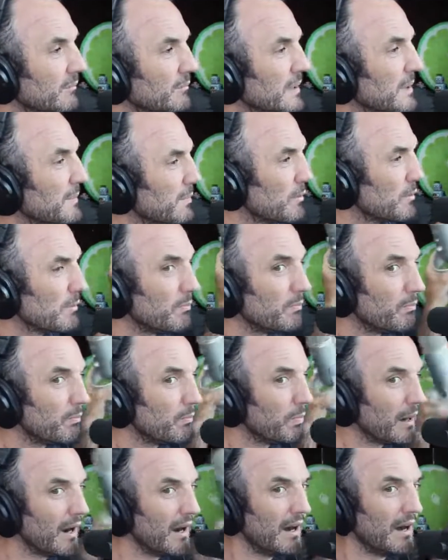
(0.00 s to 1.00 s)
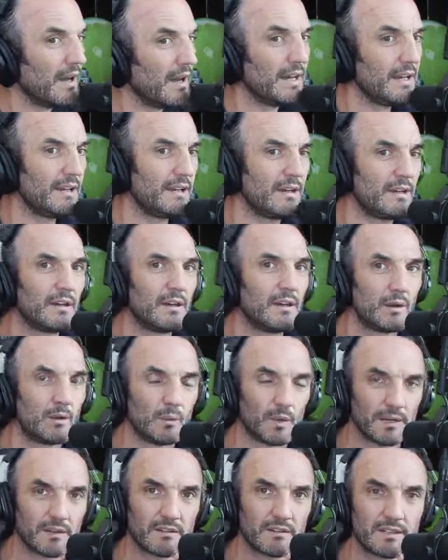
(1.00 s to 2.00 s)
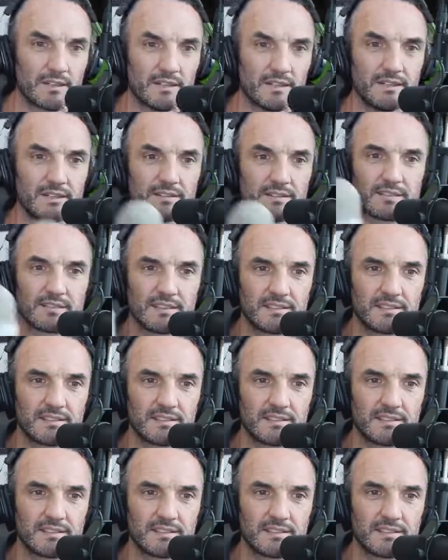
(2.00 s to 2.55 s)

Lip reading: people buy one of these.